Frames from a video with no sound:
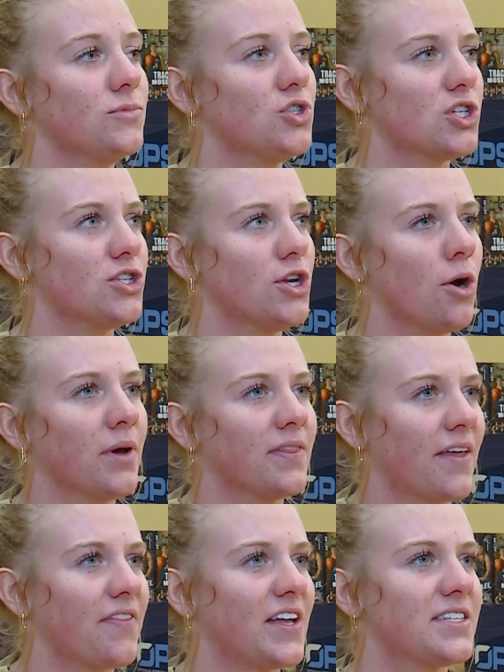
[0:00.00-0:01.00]
just
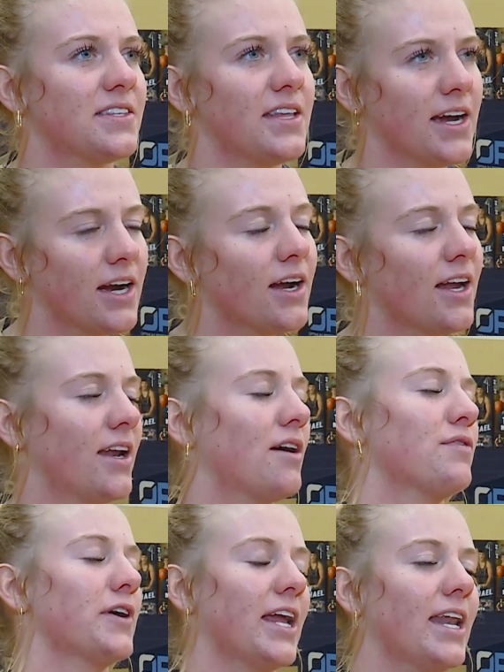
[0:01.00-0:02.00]
knowing that that's there and
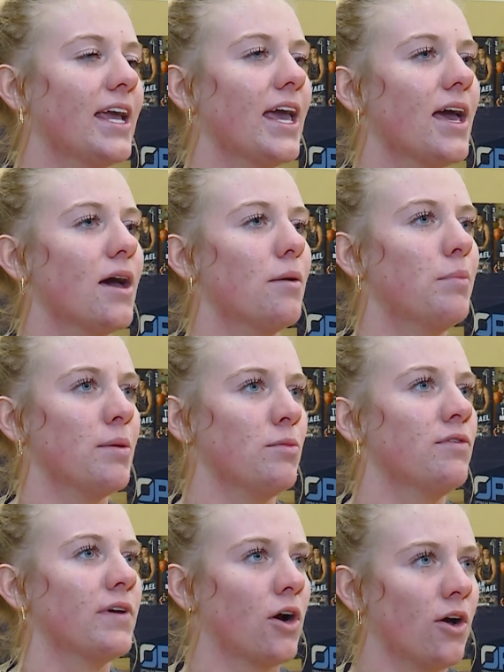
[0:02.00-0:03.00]
not forgetting it, but
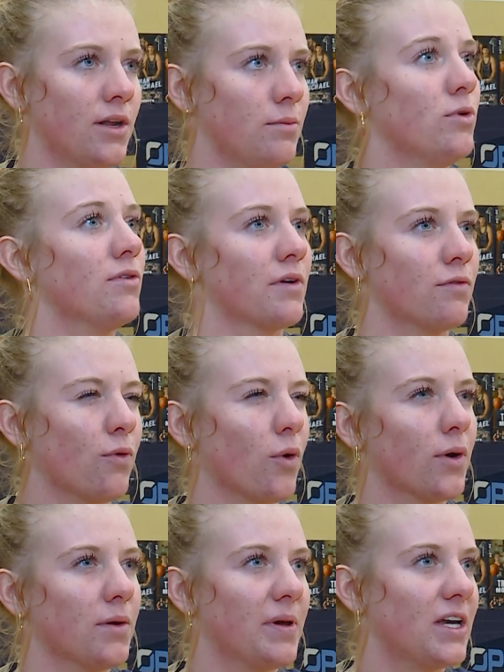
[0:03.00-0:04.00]
moving on and moving
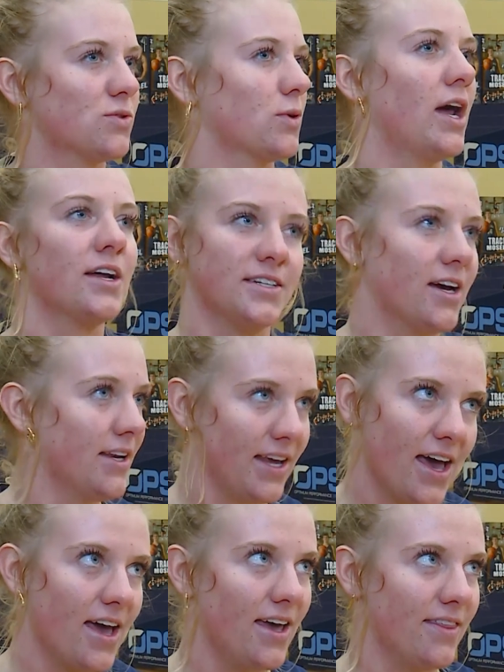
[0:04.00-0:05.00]
forward because we're not done yet.